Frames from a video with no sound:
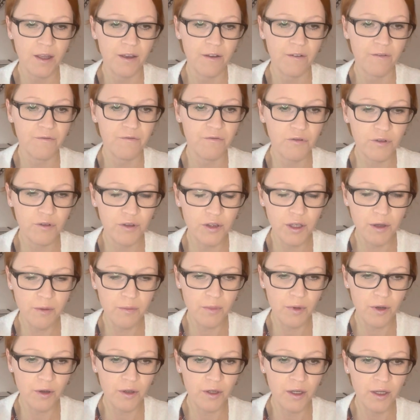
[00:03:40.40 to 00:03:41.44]

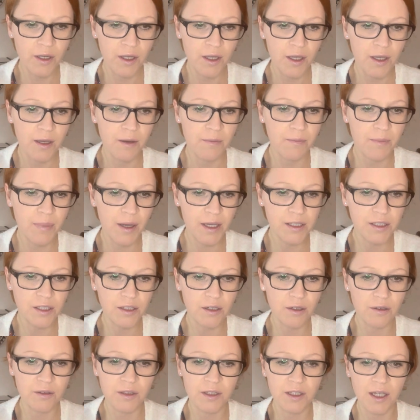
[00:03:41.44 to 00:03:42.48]
Furthermore, based
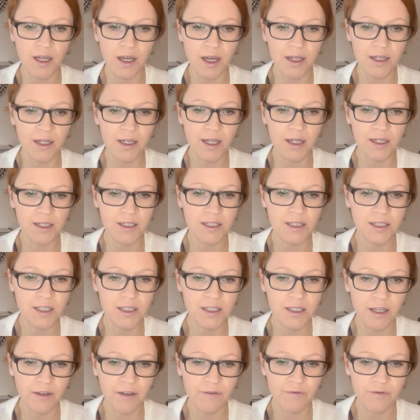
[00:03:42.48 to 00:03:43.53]
on the analysis
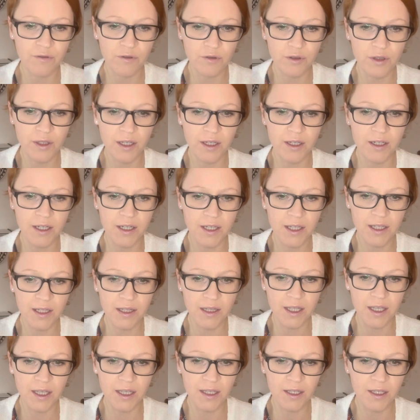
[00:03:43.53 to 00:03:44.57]
and further
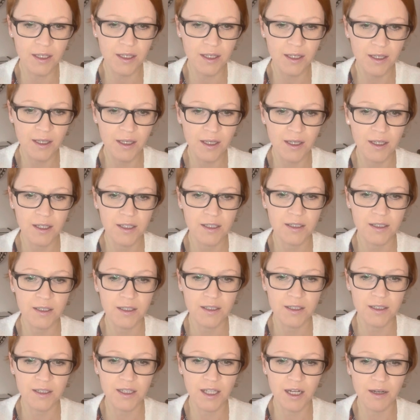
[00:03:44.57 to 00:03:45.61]
reading,
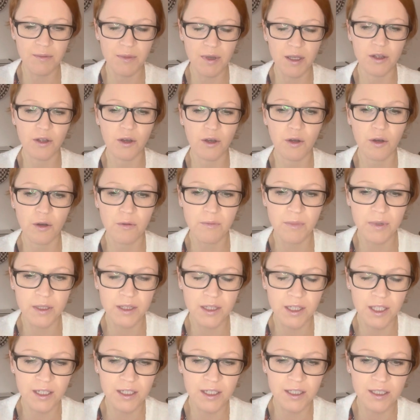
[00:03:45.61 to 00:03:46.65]
streaming
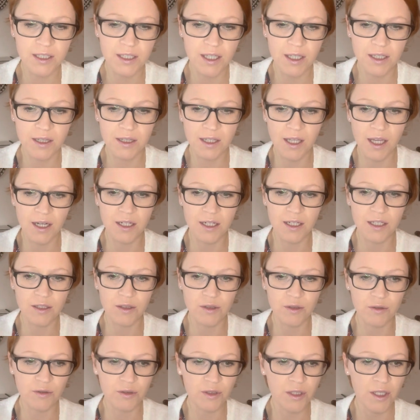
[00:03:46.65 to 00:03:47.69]
documentaries and daily
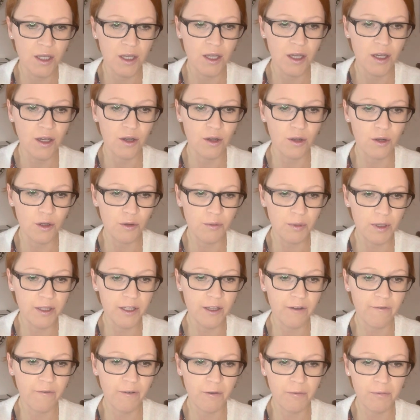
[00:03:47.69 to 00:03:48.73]
news, global
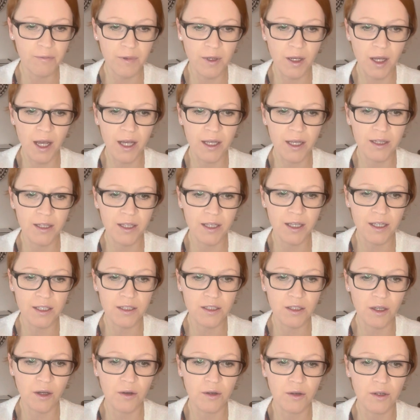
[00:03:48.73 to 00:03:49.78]
development ideas
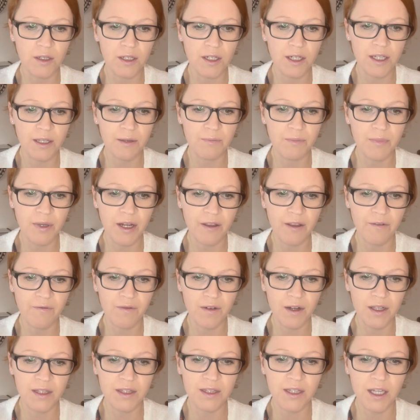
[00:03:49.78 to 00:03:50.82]
only
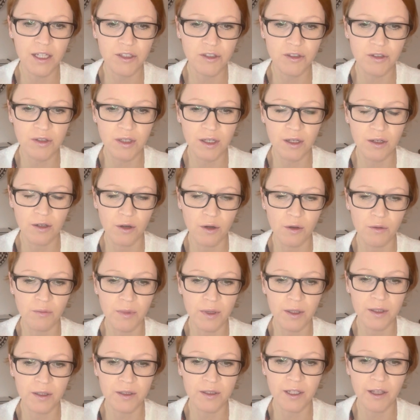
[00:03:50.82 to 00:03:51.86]
briefly touch the
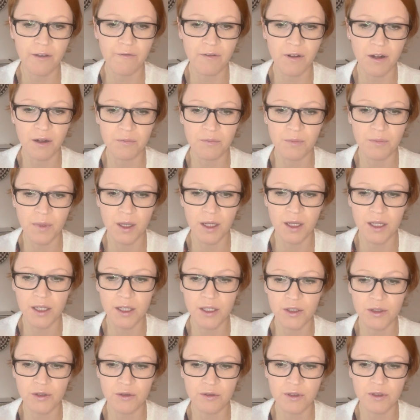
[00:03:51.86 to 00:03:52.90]
global development
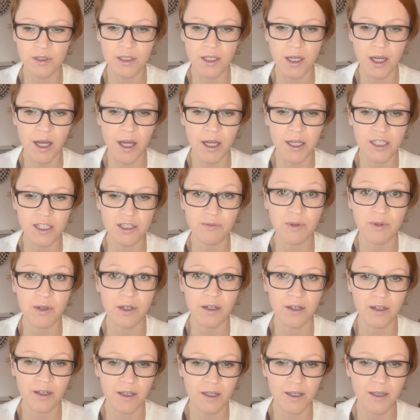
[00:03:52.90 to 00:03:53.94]
issues
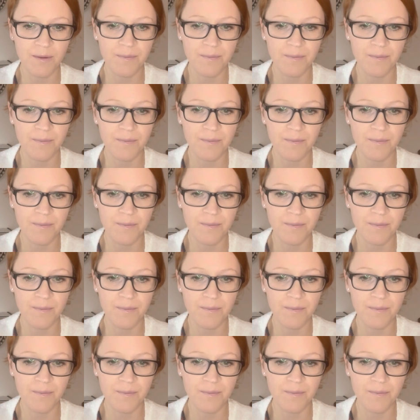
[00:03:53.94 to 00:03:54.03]
iceberg.